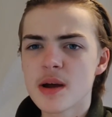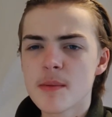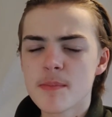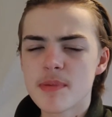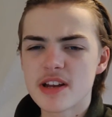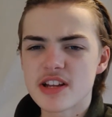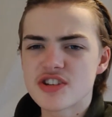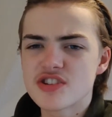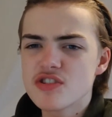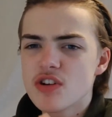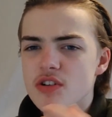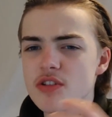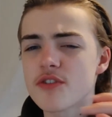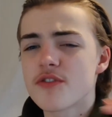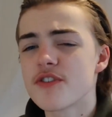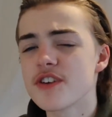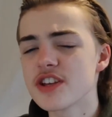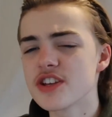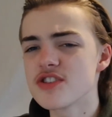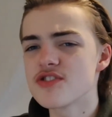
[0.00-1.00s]
but it's not the
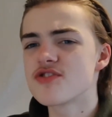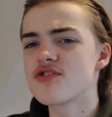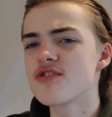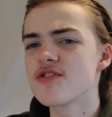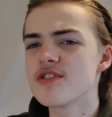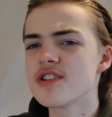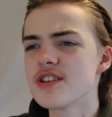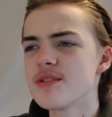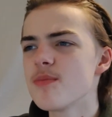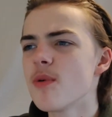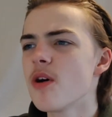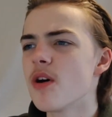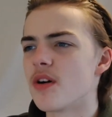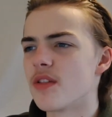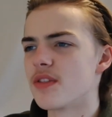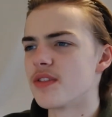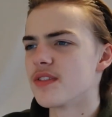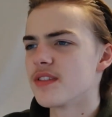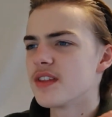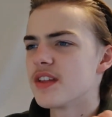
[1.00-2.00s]
thing you truly
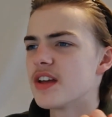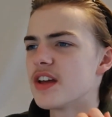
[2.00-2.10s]
want.